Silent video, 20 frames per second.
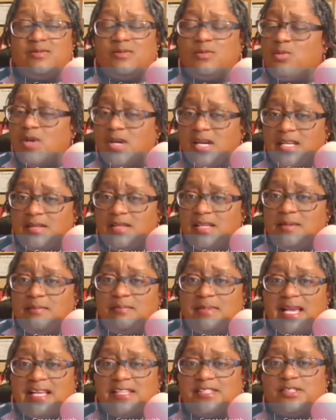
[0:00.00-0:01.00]
what
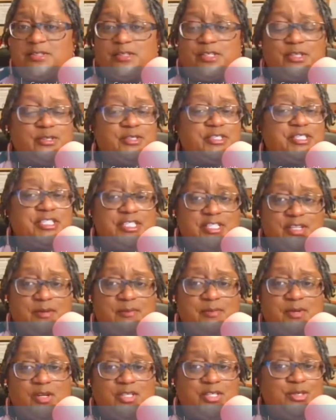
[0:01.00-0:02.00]

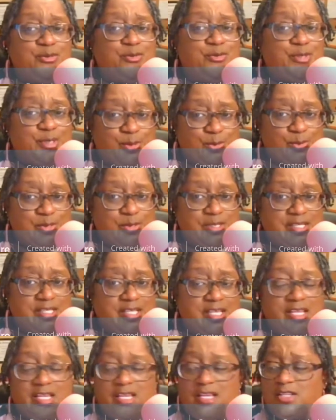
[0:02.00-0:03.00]
ambassadorship are you
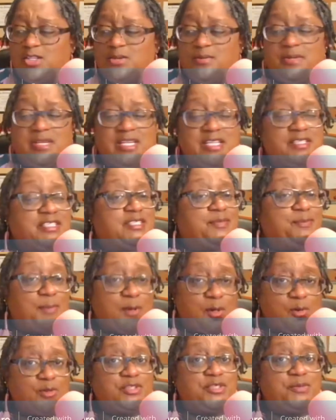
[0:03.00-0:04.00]
doing? You mean
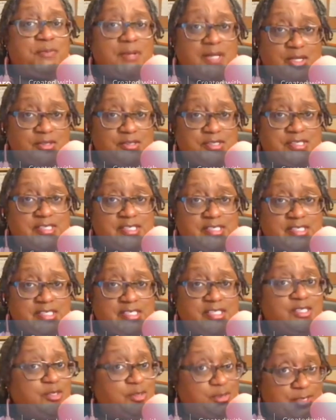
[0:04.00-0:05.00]
spokesperson
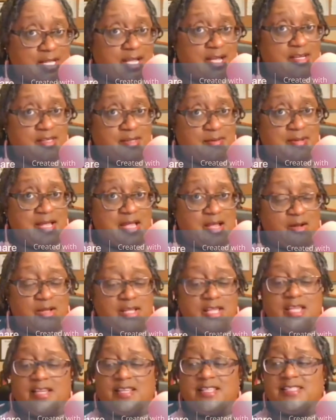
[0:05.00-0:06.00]
you're talking about?
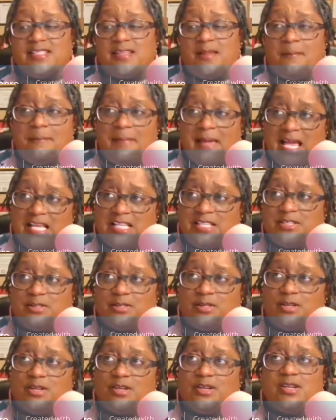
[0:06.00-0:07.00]
Because an
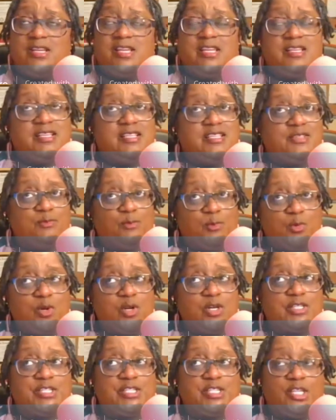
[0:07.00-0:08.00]
ambassador is
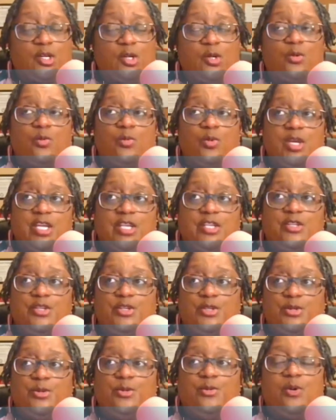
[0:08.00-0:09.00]
more so when
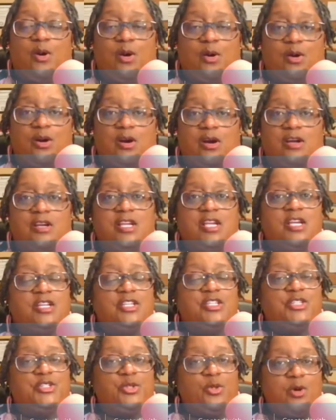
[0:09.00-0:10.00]
you are
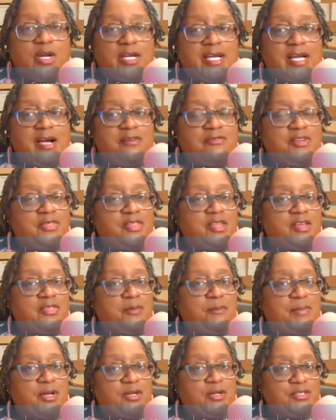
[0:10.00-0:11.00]
showing off
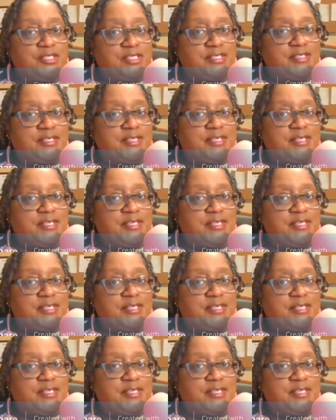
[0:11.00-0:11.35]
another person's